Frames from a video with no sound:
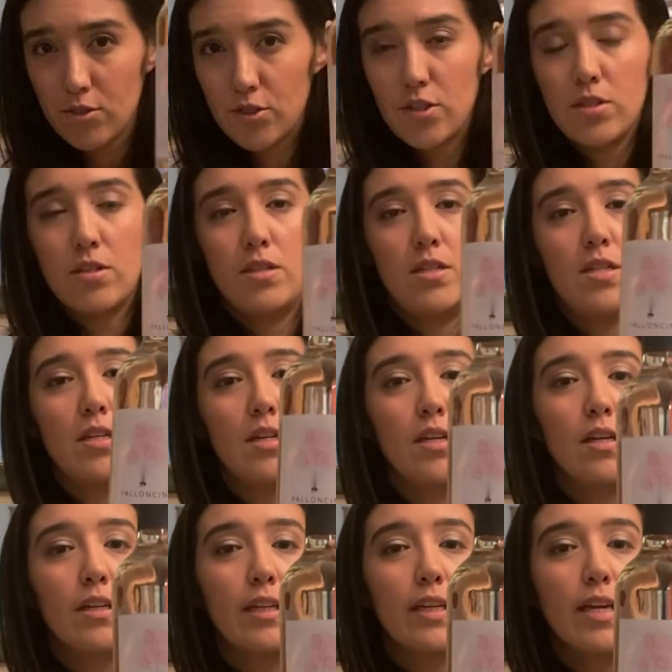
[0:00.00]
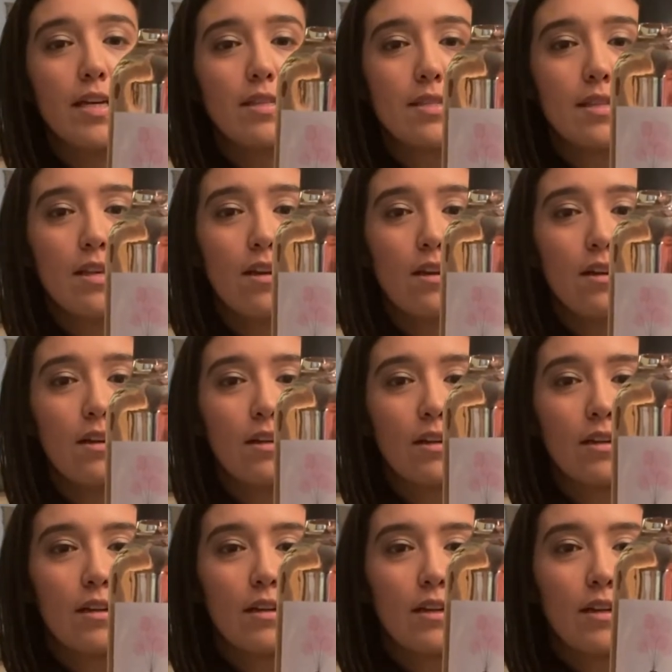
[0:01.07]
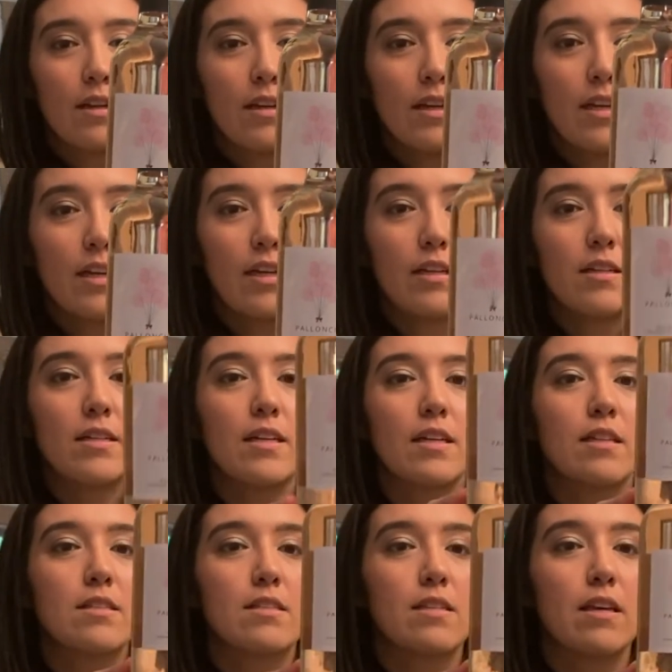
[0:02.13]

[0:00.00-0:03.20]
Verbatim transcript: Just a guess there. And it's